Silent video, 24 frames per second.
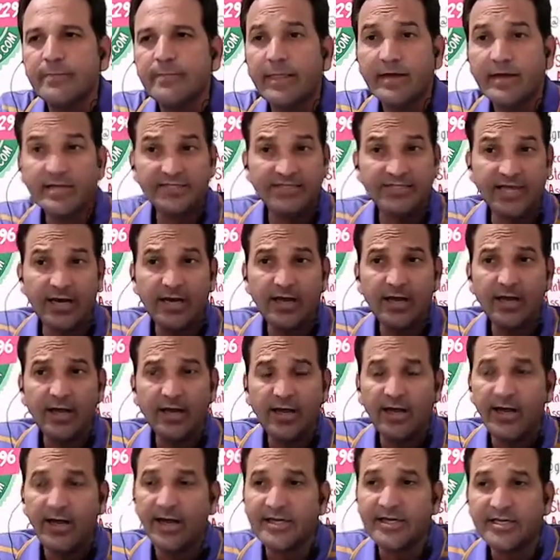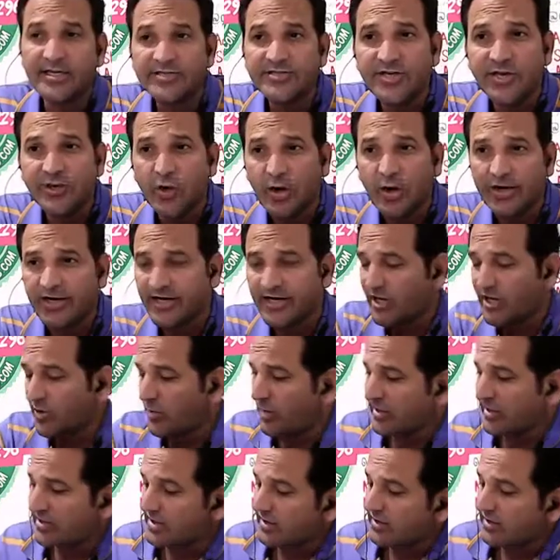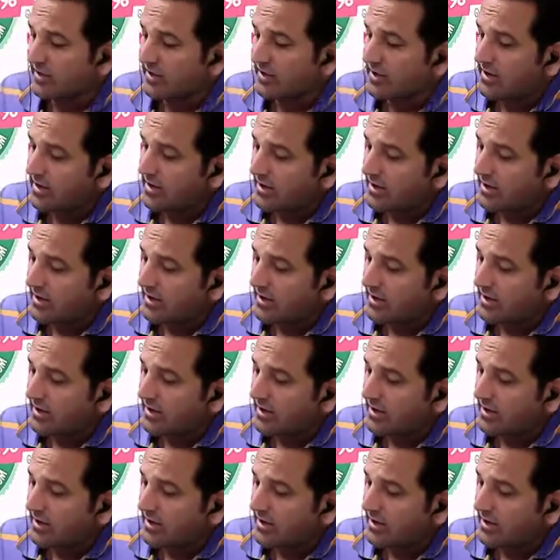Still, it is the quadratic equation.